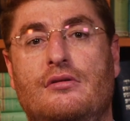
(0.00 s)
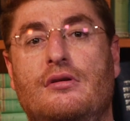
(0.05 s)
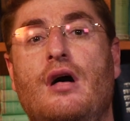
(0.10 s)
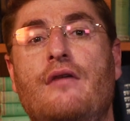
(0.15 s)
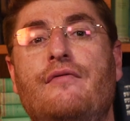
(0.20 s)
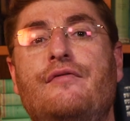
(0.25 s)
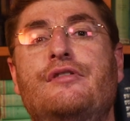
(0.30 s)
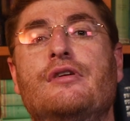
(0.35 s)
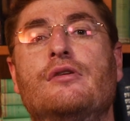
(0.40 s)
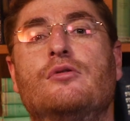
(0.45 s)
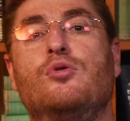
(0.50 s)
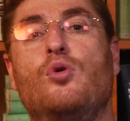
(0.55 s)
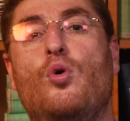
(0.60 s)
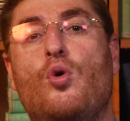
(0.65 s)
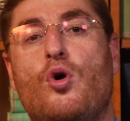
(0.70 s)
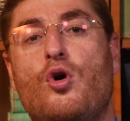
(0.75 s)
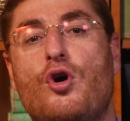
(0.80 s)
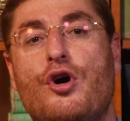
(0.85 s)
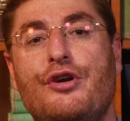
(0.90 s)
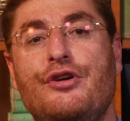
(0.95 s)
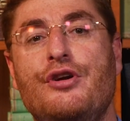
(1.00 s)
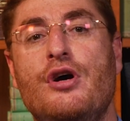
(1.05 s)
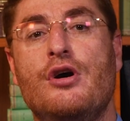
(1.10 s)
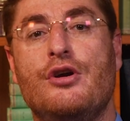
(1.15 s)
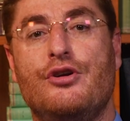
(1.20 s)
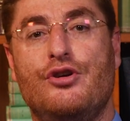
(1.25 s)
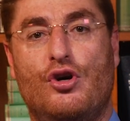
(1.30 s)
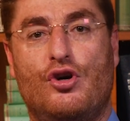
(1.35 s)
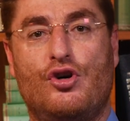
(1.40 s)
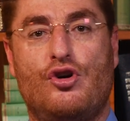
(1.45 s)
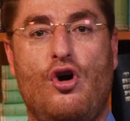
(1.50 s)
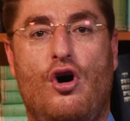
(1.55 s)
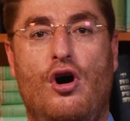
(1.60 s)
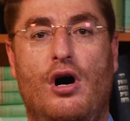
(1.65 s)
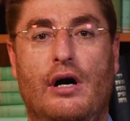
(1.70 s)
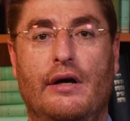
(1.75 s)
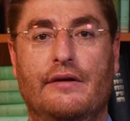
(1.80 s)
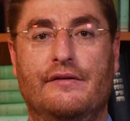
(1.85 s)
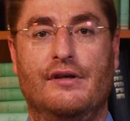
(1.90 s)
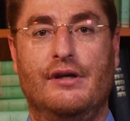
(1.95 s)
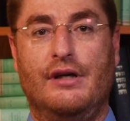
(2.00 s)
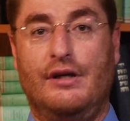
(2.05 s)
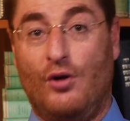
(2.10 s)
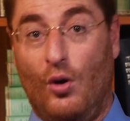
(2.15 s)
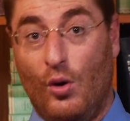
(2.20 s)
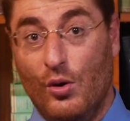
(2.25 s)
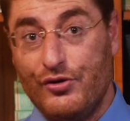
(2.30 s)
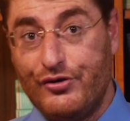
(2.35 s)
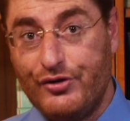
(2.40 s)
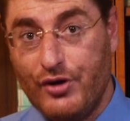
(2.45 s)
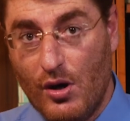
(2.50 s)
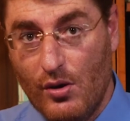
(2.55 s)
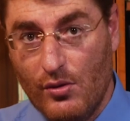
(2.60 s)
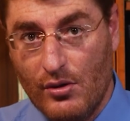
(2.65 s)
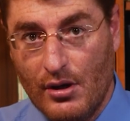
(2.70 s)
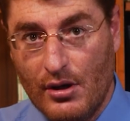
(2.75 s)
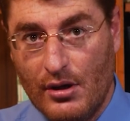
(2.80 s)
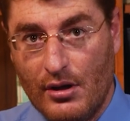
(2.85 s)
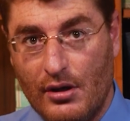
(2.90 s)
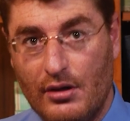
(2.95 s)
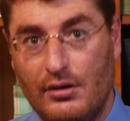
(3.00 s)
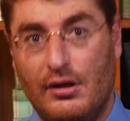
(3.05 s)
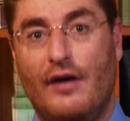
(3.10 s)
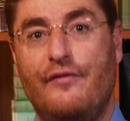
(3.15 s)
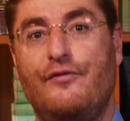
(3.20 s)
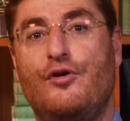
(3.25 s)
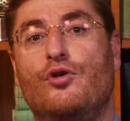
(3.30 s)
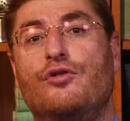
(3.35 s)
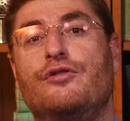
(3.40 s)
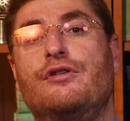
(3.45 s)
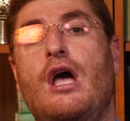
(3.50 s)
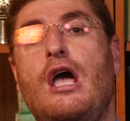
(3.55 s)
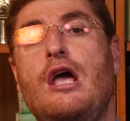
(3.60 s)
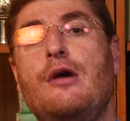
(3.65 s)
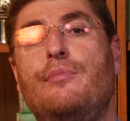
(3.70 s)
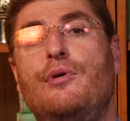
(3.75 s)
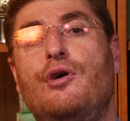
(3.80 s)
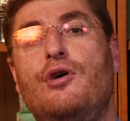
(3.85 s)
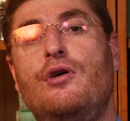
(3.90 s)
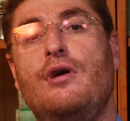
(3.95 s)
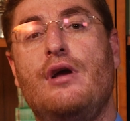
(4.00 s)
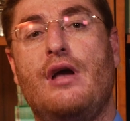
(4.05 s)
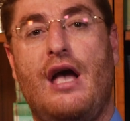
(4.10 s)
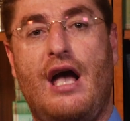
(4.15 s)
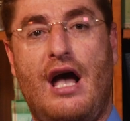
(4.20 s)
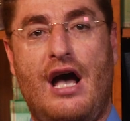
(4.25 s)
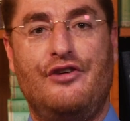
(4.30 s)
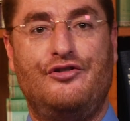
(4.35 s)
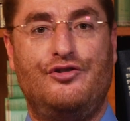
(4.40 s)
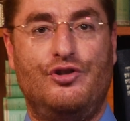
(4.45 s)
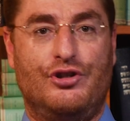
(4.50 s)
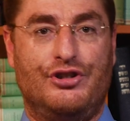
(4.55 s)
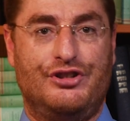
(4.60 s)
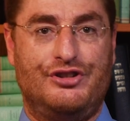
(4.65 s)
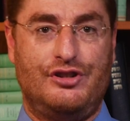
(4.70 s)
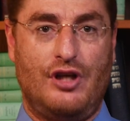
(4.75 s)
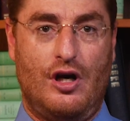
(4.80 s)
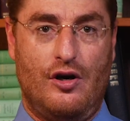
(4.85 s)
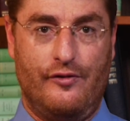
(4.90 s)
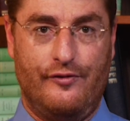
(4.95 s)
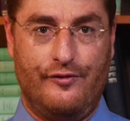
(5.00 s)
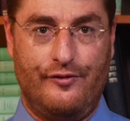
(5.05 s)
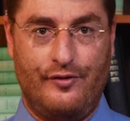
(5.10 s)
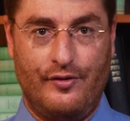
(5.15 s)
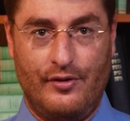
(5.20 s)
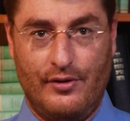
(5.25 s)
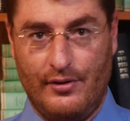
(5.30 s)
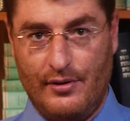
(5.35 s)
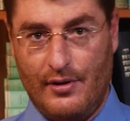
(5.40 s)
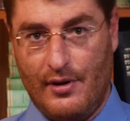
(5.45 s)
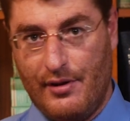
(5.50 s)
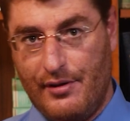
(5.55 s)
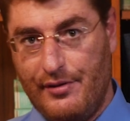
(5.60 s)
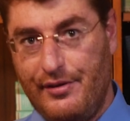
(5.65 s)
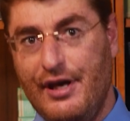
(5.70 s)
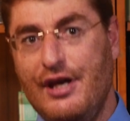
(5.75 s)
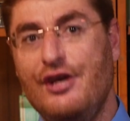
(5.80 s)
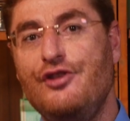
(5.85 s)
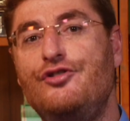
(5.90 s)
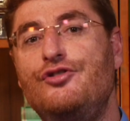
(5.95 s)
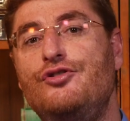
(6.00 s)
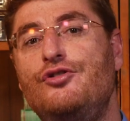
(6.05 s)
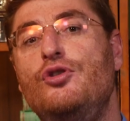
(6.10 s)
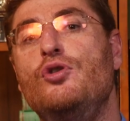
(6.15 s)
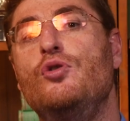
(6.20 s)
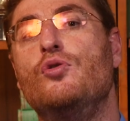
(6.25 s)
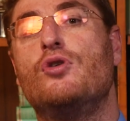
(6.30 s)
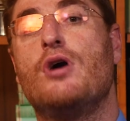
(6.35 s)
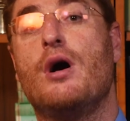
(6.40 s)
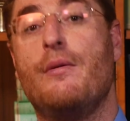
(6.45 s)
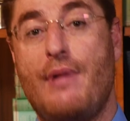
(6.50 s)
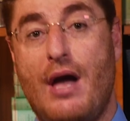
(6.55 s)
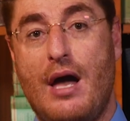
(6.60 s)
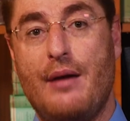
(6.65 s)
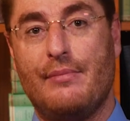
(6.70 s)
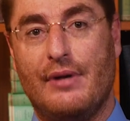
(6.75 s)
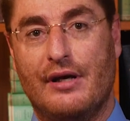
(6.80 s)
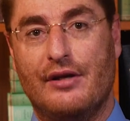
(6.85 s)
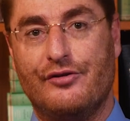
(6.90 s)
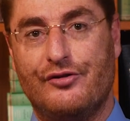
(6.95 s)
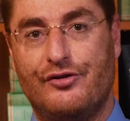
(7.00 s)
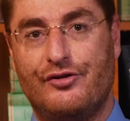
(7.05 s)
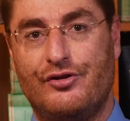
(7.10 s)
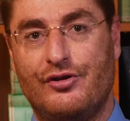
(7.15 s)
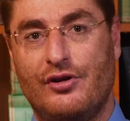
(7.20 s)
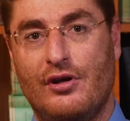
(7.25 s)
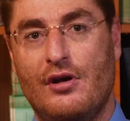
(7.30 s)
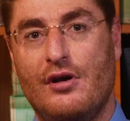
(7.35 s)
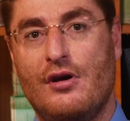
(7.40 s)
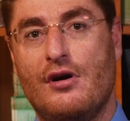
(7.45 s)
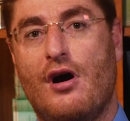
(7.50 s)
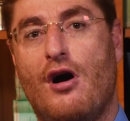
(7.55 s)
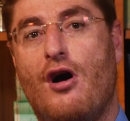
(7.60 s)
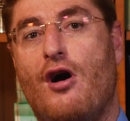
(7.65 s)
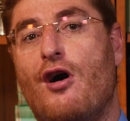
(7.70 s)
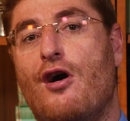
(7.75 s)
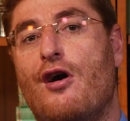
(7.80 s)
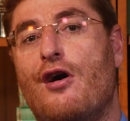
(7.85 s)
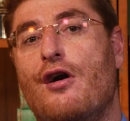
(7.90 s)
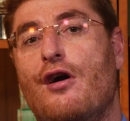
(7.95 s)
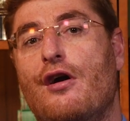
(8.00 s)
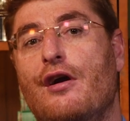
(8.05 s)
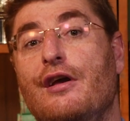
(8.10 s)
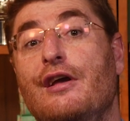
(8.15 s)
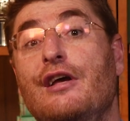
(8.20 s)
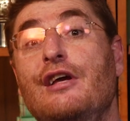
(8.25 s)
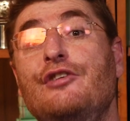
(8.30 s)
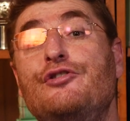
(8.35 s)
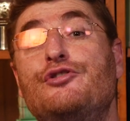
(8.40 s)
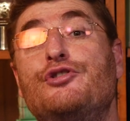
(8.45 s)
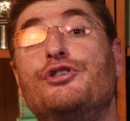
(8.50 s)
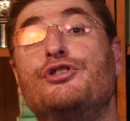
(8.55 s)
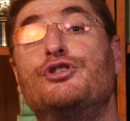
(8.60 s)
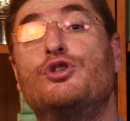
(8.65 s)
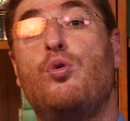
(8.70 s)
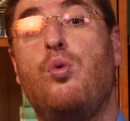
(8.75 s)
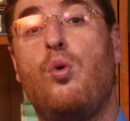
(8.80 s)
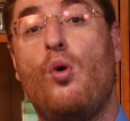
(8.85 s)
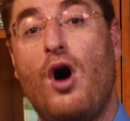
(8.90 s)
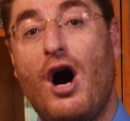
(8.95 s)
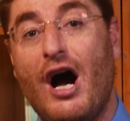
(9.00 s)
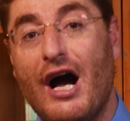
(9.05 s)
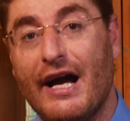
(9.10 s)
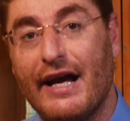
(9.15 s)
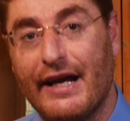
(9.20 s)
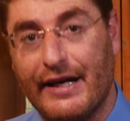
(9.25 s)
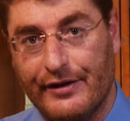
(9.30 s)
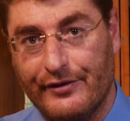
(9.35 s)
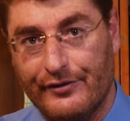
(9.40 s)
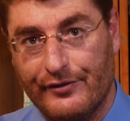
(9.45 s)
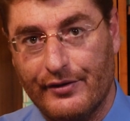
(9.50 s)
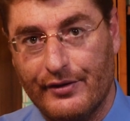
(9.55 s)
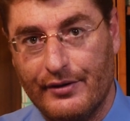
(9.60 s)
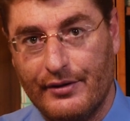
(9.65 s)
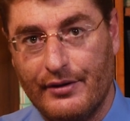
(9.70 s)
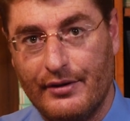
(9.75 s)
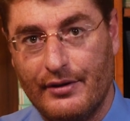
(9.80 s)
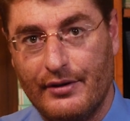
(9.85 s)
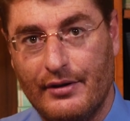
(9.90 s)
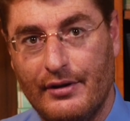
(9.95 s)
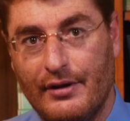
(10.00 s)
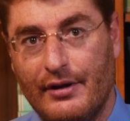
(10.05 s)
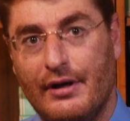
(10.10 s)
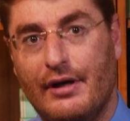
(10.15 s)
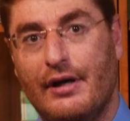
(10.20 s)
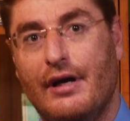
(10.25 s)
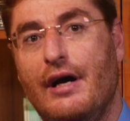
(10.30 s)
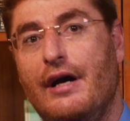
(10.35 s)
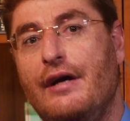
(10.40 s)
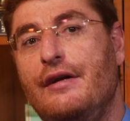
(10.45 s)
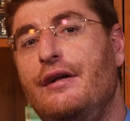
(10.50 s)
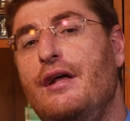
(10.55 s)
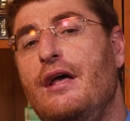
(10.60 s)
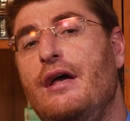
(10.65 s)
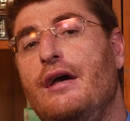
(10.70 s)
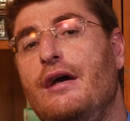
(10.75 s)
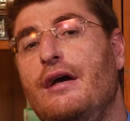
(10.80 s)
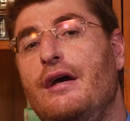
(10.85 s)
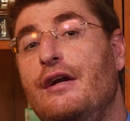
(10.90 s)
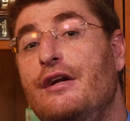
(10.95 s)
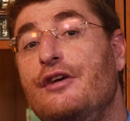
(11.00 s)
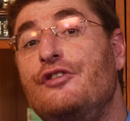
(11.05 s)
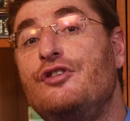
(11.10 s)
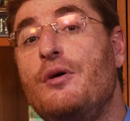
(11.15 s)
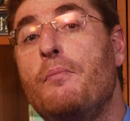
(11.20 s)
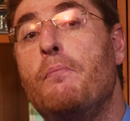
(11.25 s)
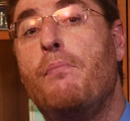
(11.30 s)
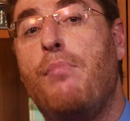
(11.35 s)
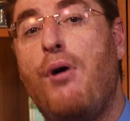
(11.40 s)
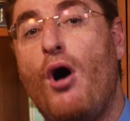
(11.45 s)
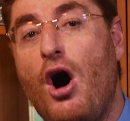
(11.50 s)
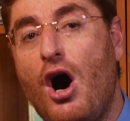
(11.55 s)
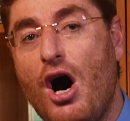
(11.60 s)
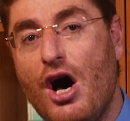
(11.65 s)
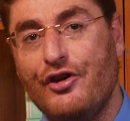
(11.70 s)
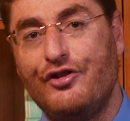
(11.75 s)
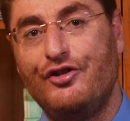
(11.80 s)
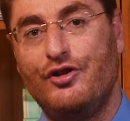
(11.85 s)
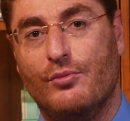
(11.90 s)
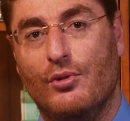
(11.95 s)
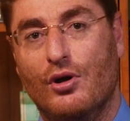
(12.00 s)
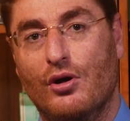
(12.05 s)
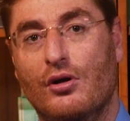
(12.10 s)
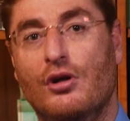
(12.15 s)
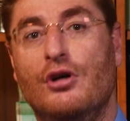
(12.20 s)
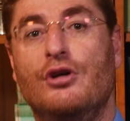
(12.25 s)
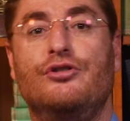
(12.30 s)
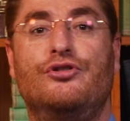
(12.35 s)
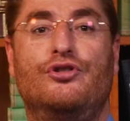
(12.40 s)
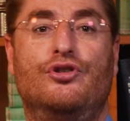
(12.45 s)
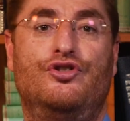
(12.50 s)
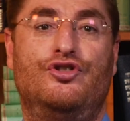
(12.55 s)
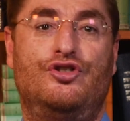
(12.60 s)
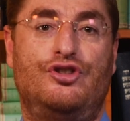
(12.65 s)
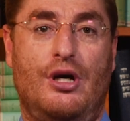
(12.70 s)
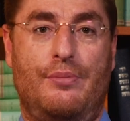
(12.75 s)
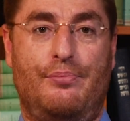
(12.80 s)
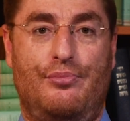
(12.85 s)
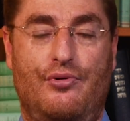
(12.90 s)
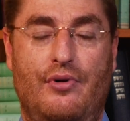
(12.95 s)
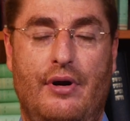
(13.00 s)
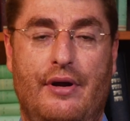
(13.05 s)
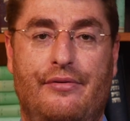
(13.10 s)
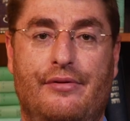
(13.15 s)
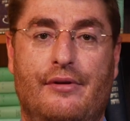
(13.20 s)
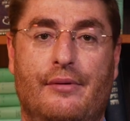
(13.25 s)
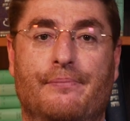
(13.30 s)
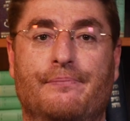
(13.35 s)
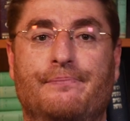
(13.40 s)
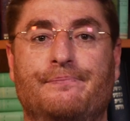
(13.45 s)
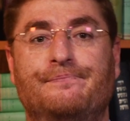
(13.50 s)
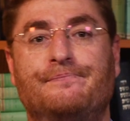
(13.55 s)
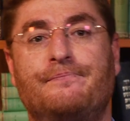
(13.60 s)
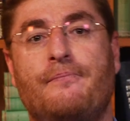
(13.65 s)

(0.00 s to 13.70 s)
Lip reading: Love the Lord your God, and also love your neighbor as yourself. These two commandments are intertwined, and it is impossible to separate them.